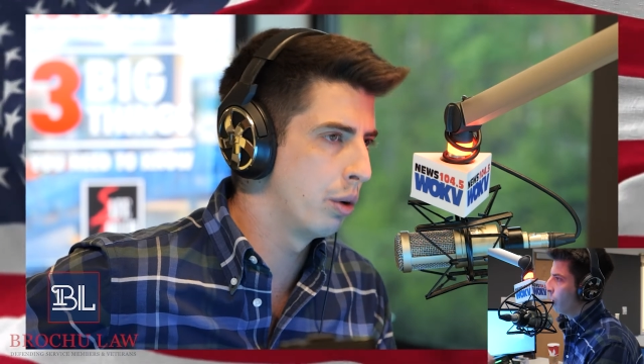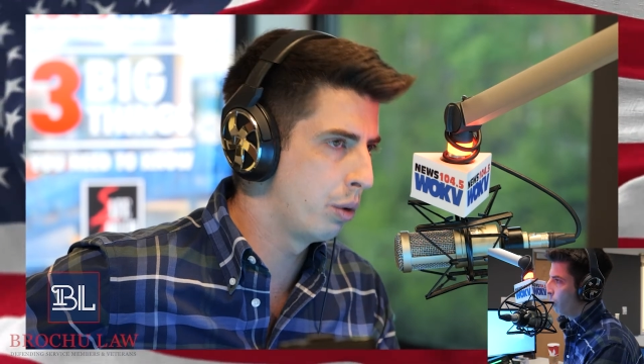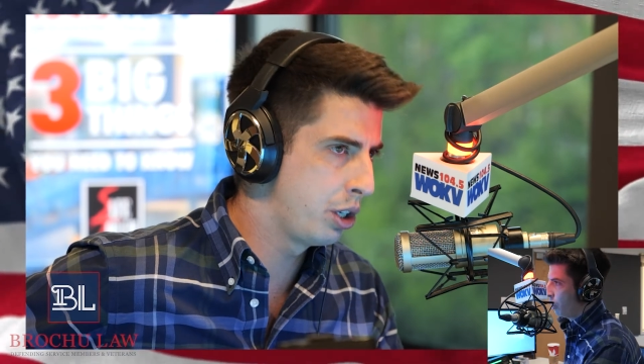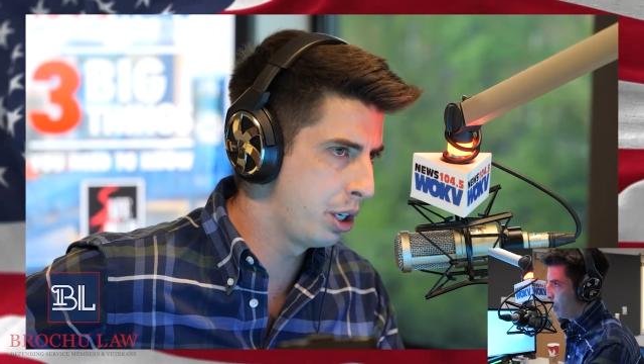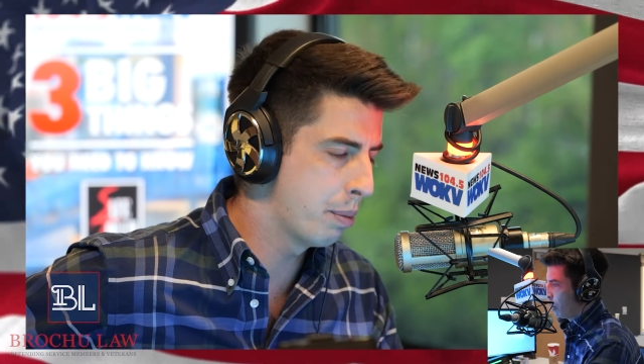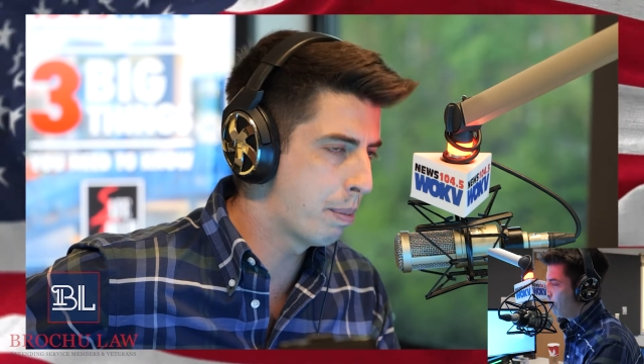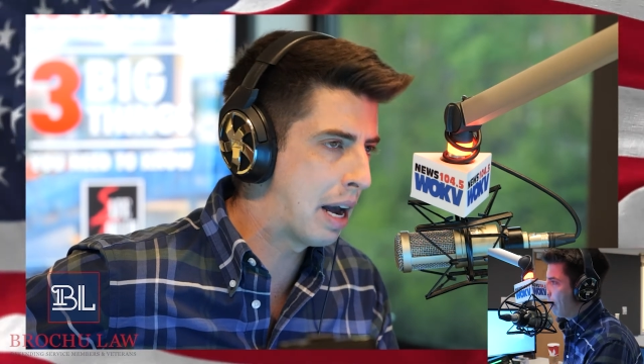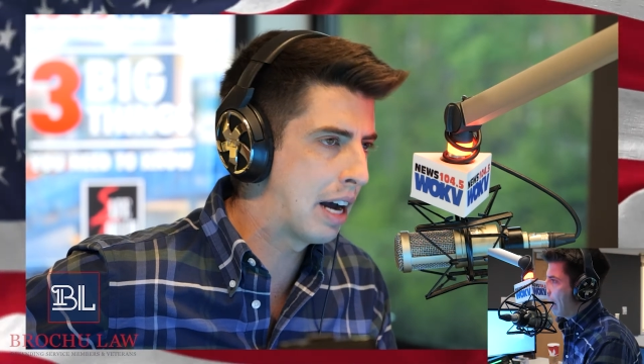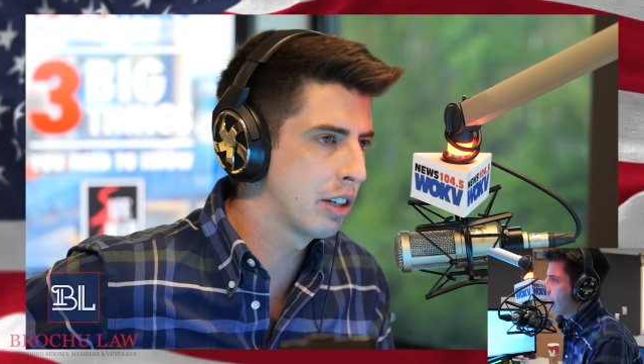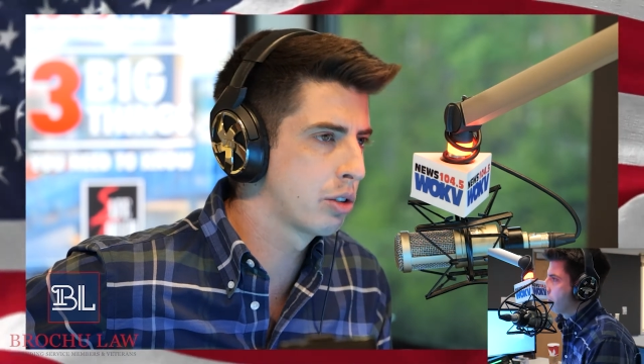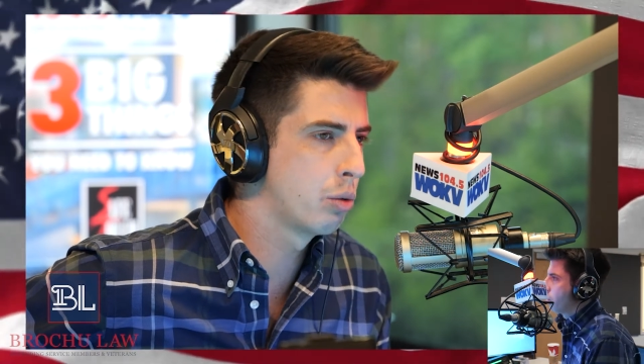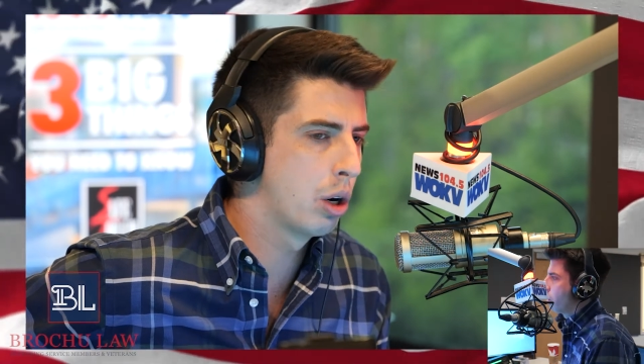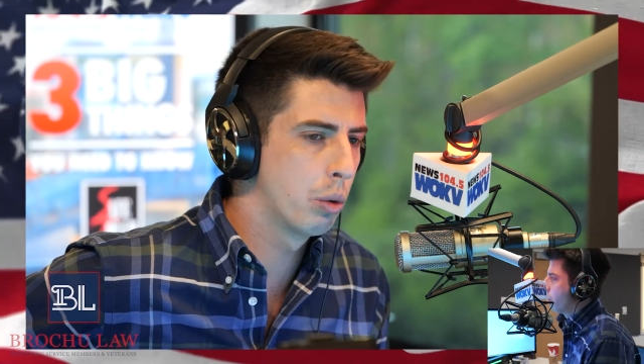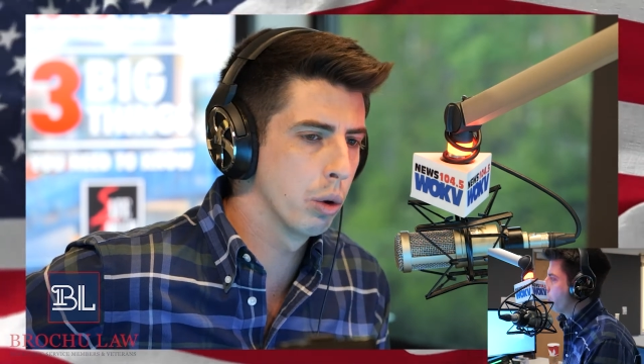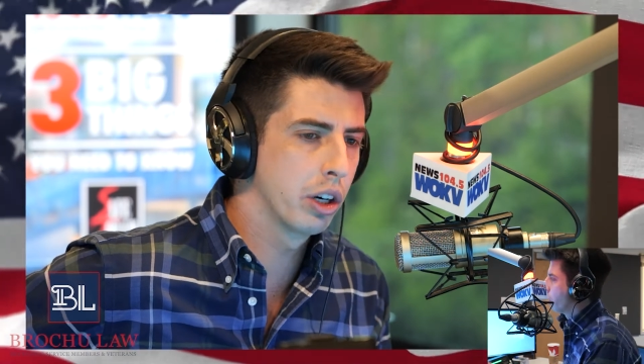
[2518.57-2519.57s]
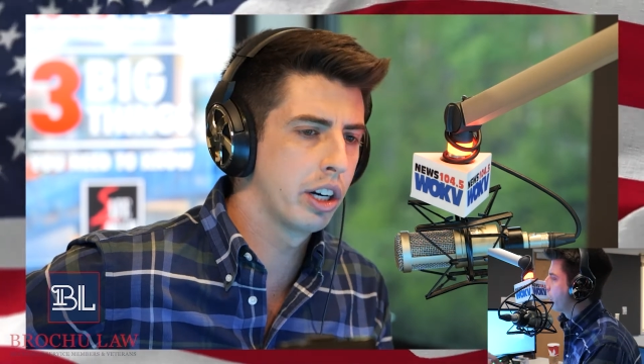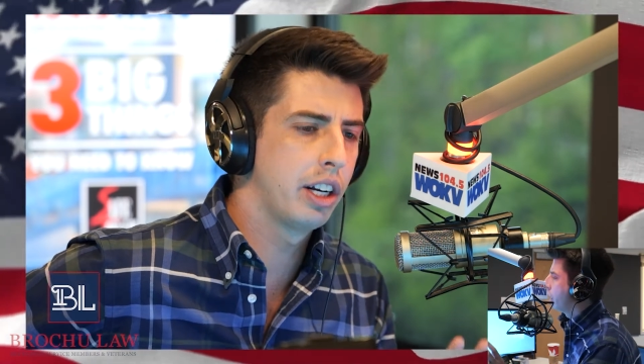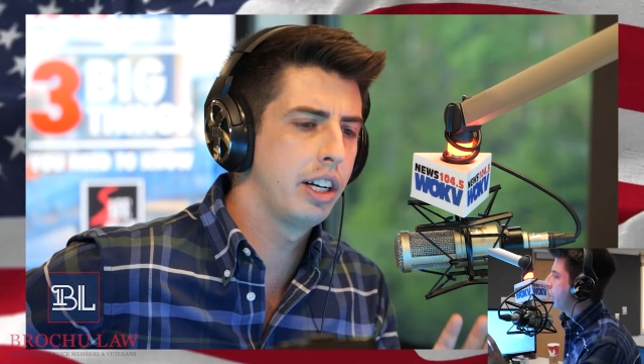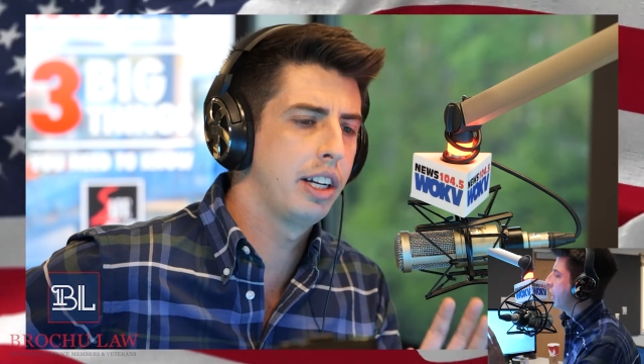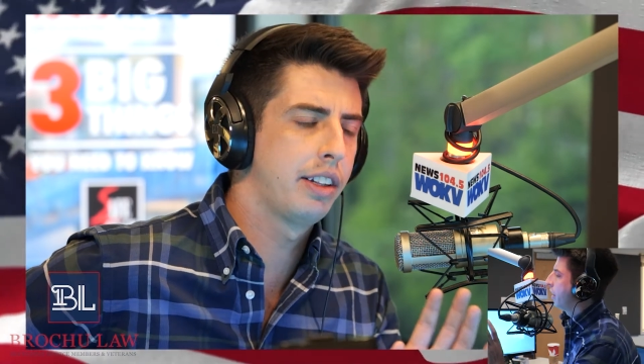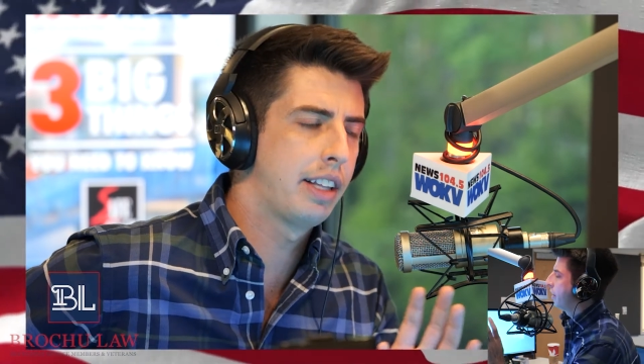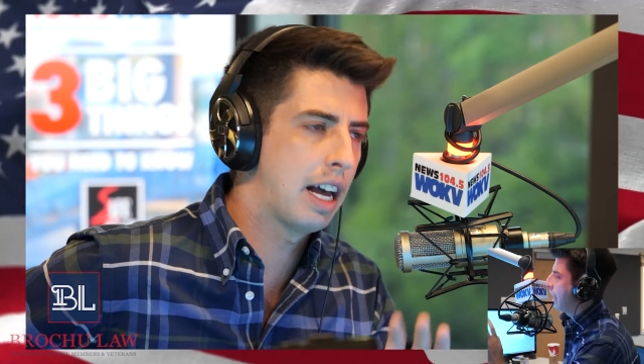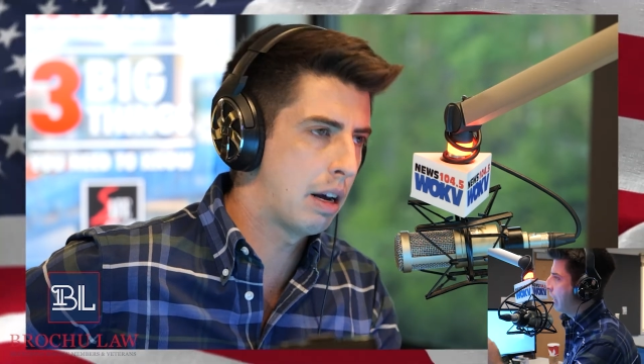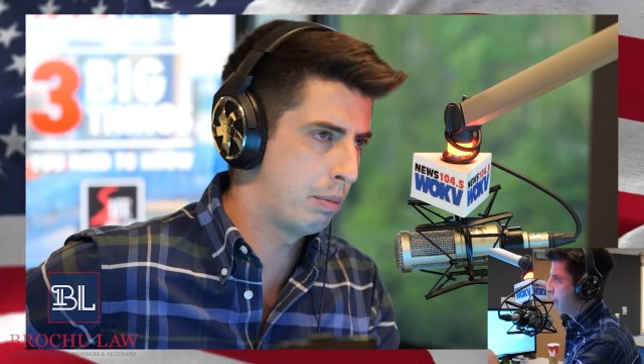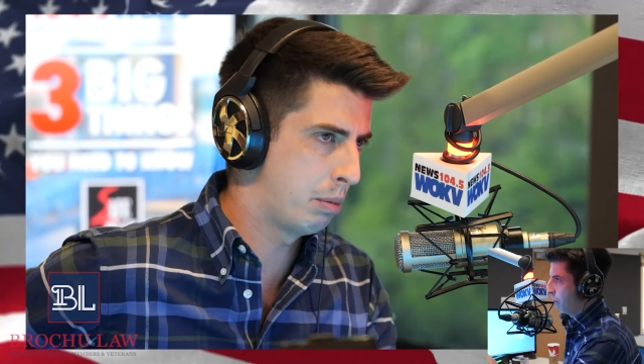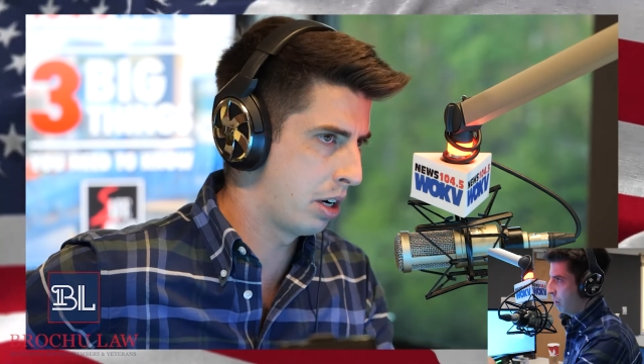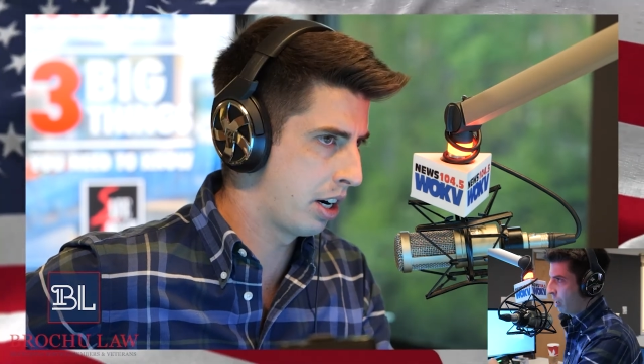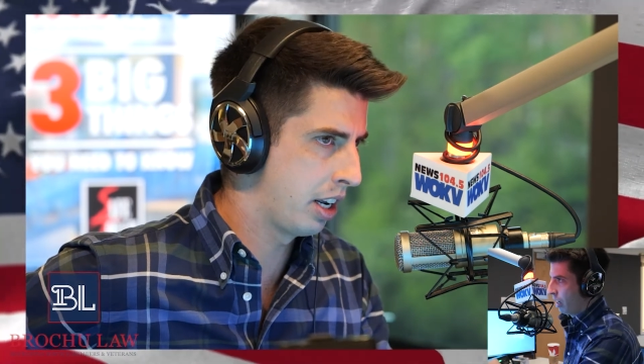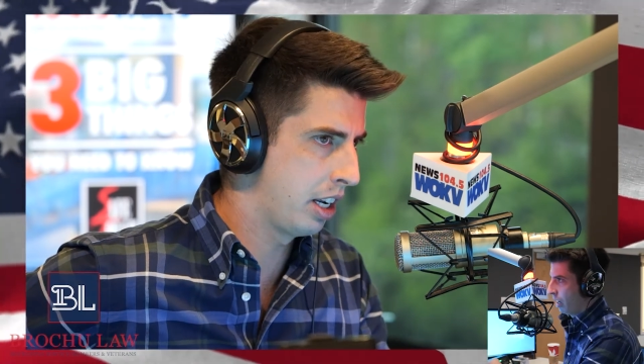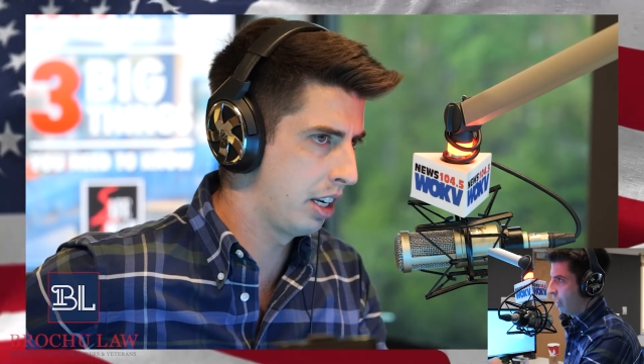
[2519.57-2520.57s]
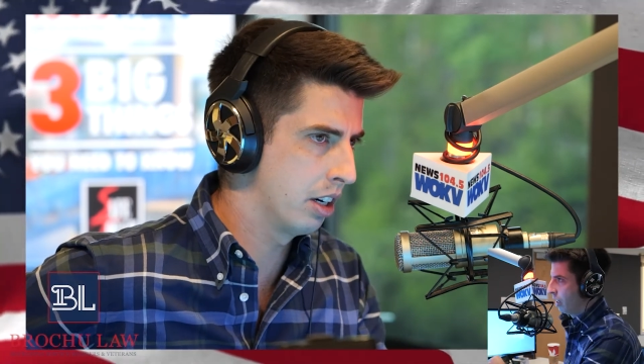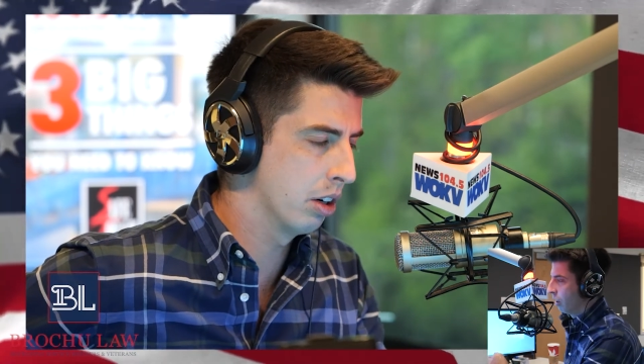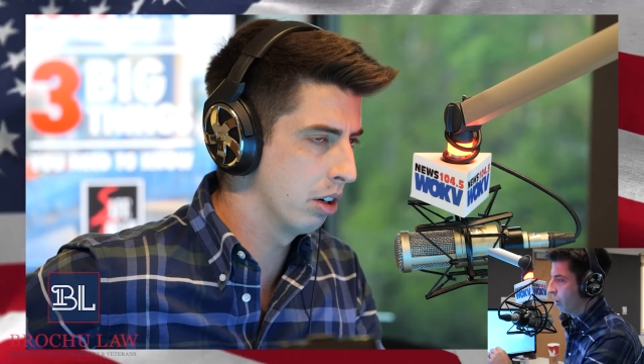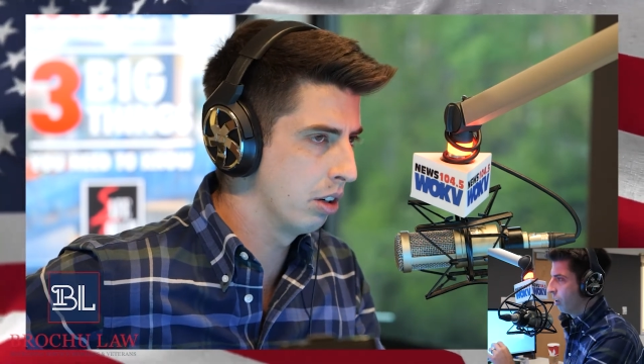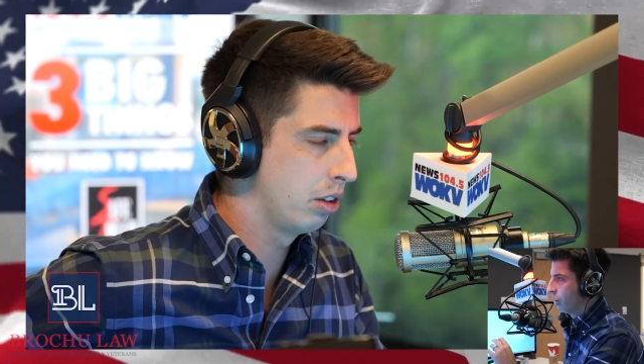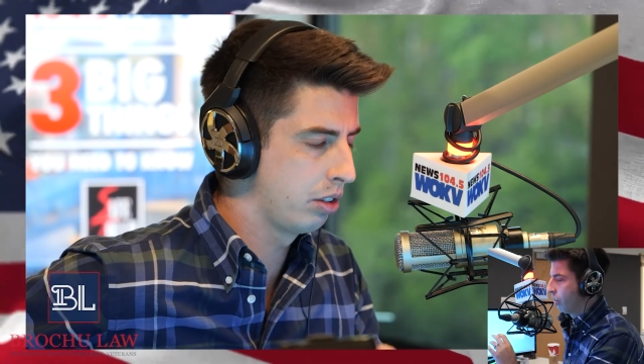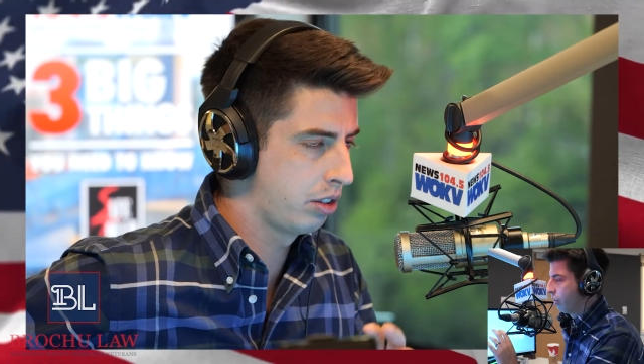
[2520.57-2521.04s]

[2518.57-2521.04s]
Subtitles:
When you pass away, we're going to get that money or